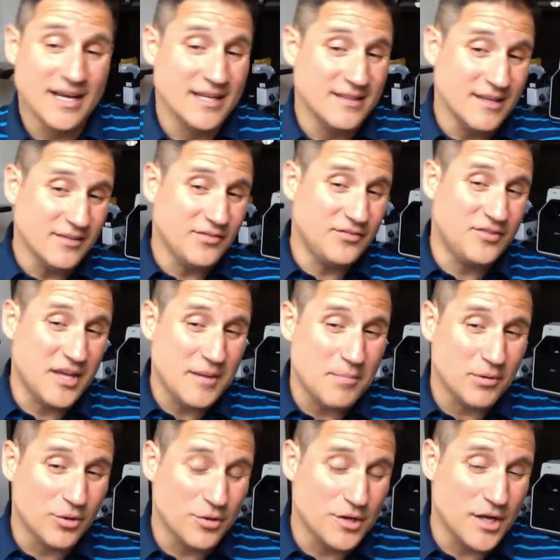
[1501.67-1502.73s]
In this
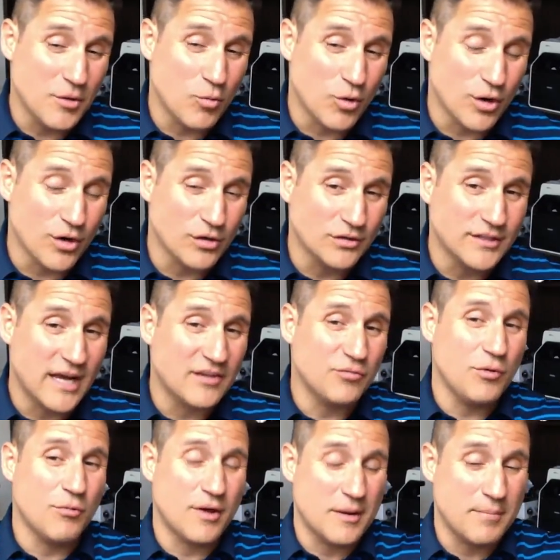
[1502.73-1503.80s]
deep learning world,
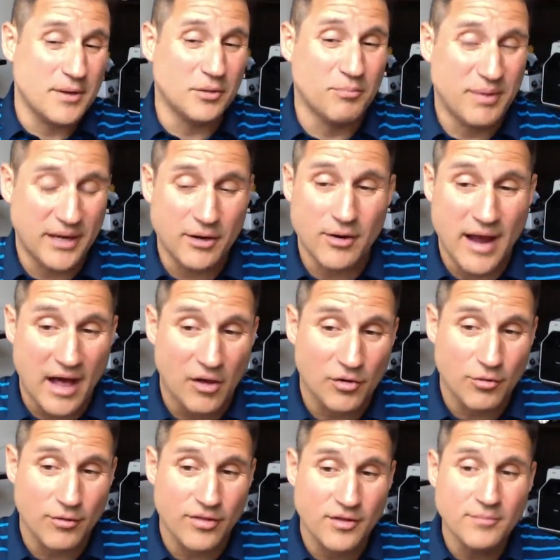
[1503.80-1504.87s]
as we want to build bigger
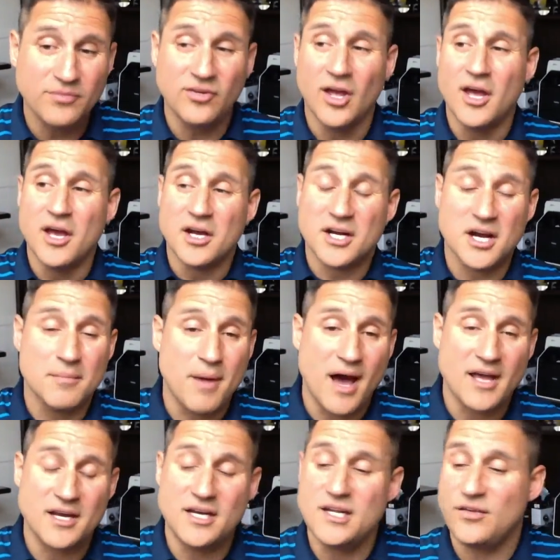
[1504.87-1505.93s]
algorithms,
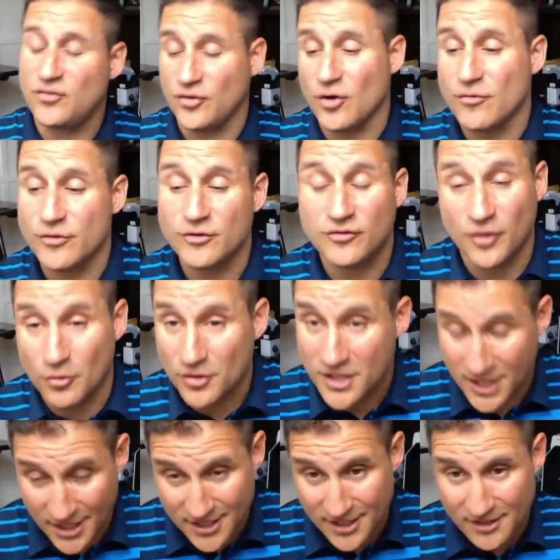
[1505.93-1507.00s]
Commodity servers
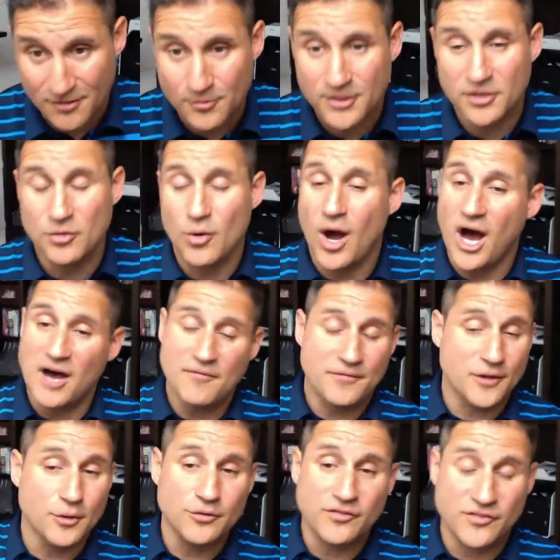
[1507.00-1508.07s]
don't cut it. We do
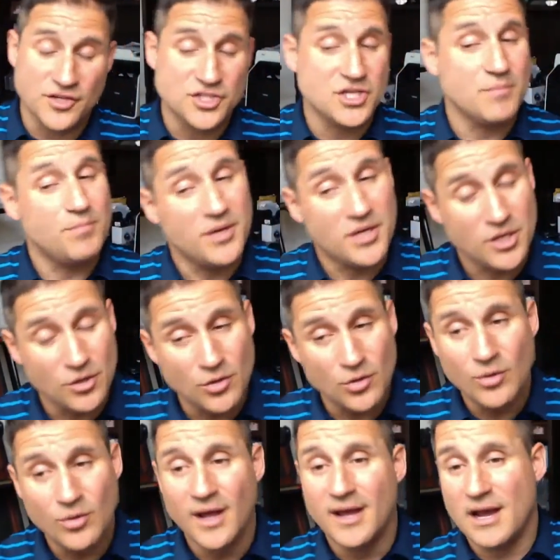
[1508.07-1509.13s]
offloads to
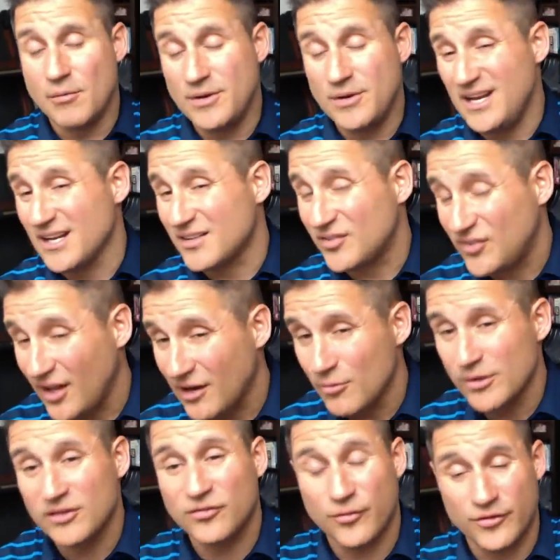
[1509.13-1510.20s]
GPU and we need
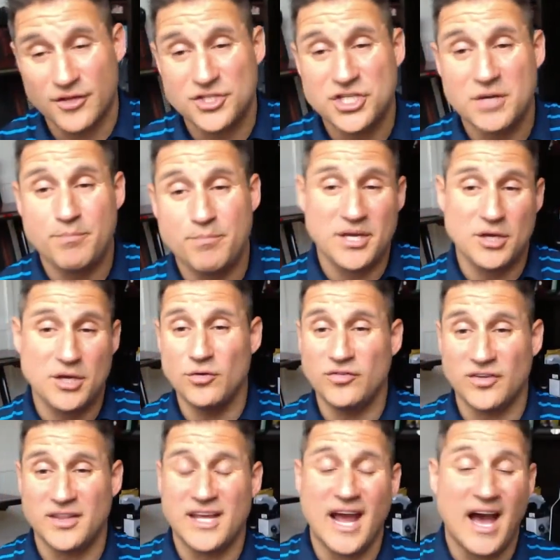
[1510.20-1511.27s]
accelerants for the
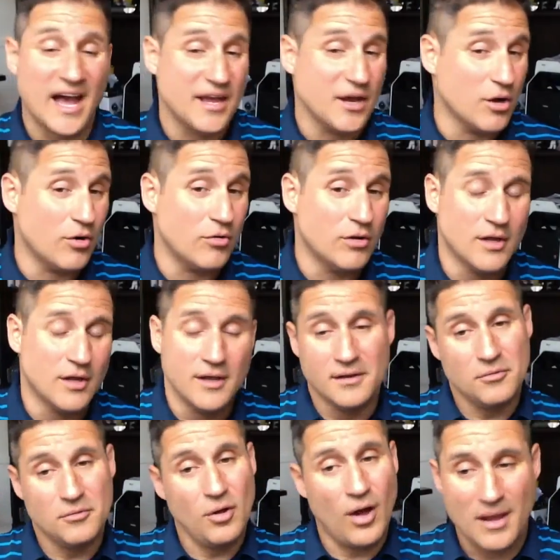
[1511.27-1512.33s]
GPUs and the IO.
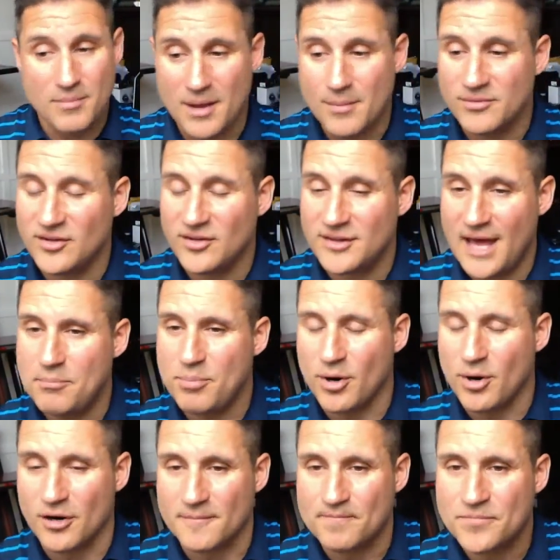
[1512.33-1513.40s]
Well, IBM's in that
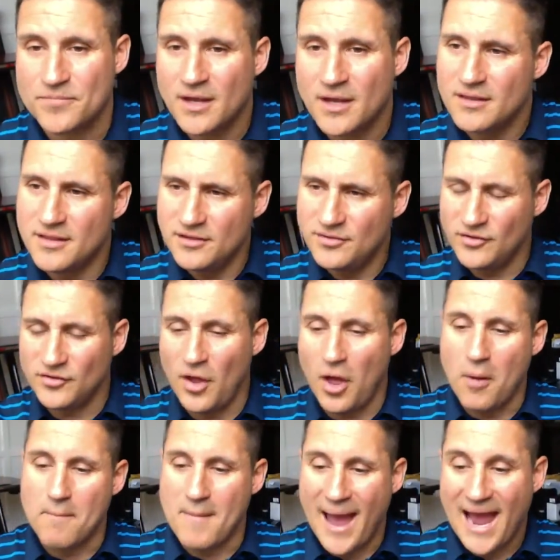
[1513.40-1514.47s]
part. This is
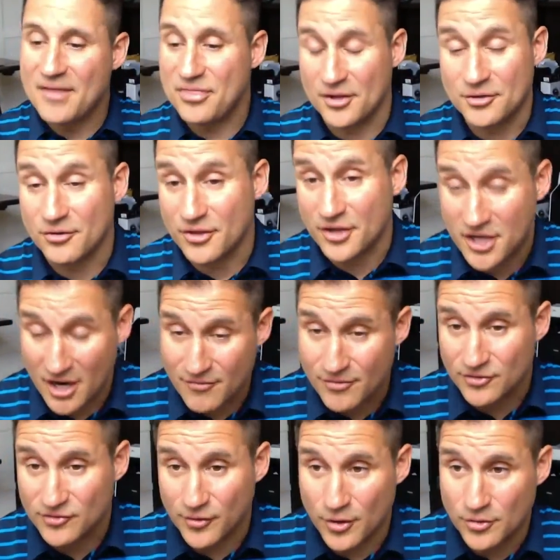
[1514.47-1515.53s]
all math under the
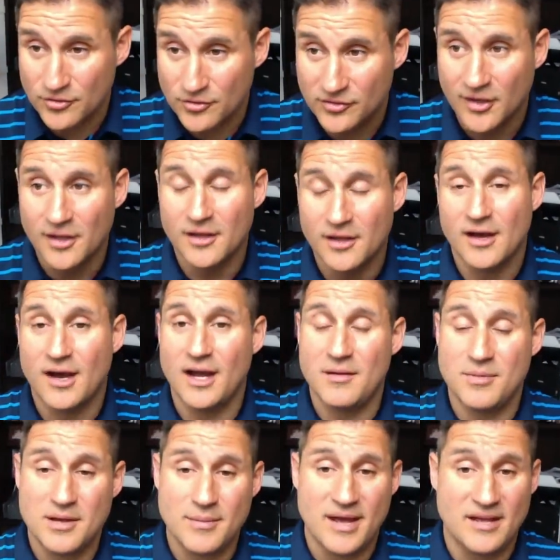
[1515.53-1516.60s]
covers, folks.
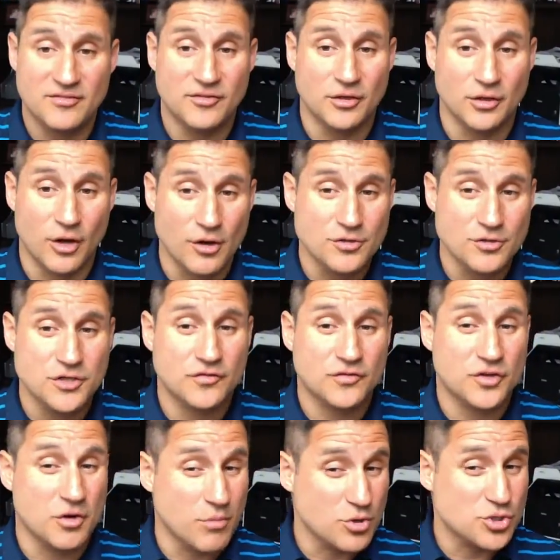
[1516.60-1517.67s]
IBM has the
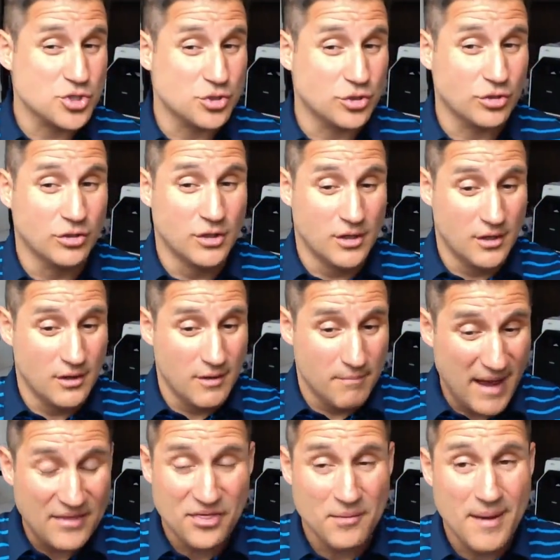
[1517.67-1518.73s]
largest commercial
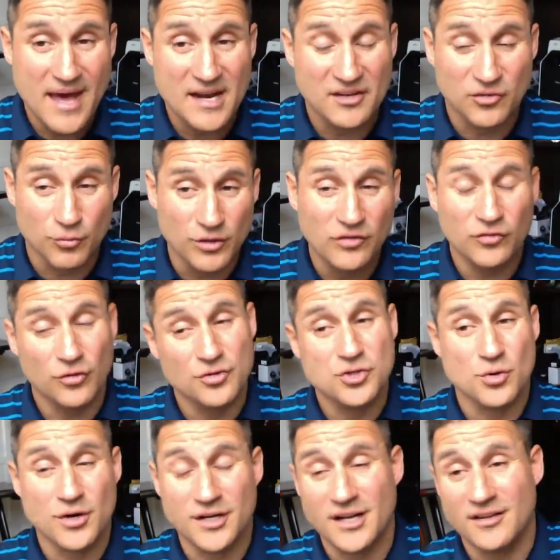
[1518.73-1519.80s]
mathematics
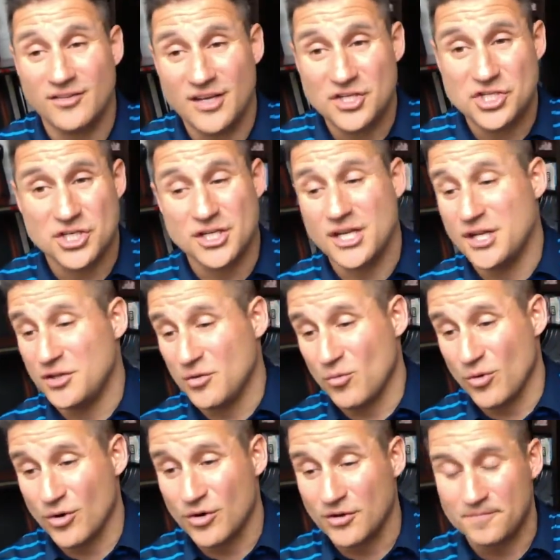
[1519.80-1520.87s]
research organization in the
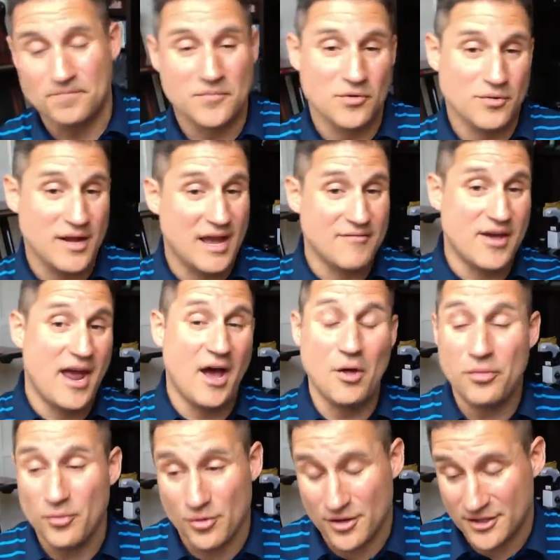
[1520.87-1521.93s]
world. We have a
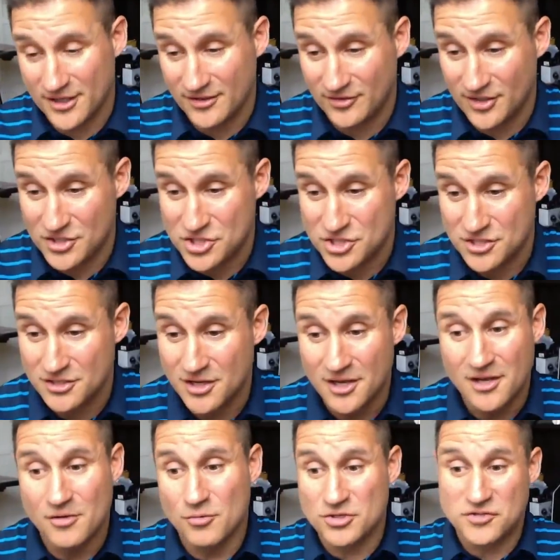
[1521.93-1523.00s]
health organization
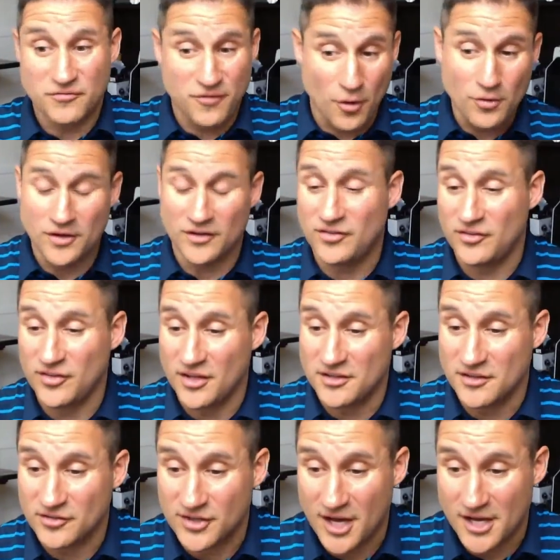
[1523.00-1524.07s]
which focuses
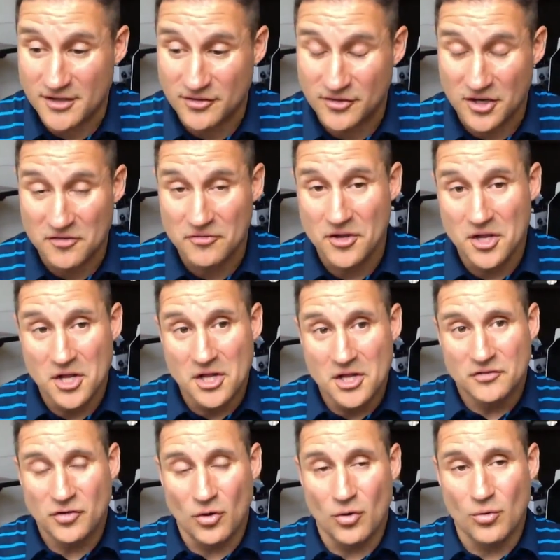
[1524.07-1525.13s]
on this kind of stuff.
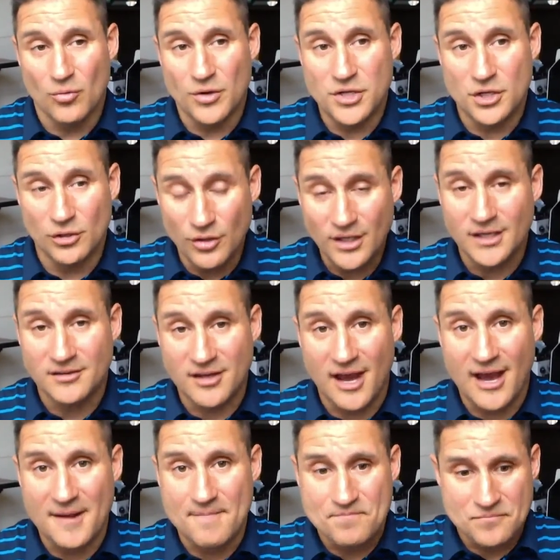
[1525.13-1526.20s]
So when you look at
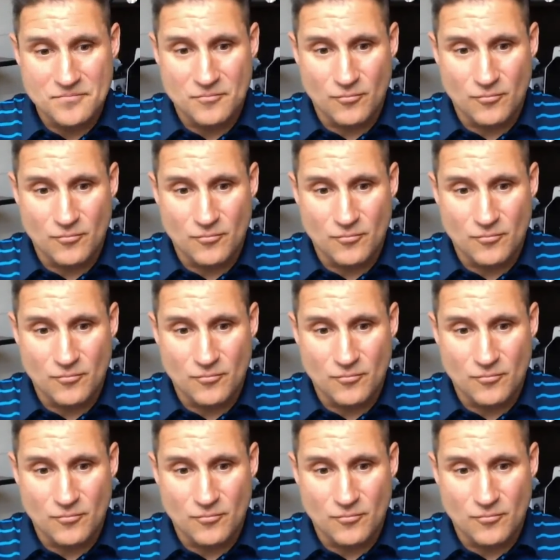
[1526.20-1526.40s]
that,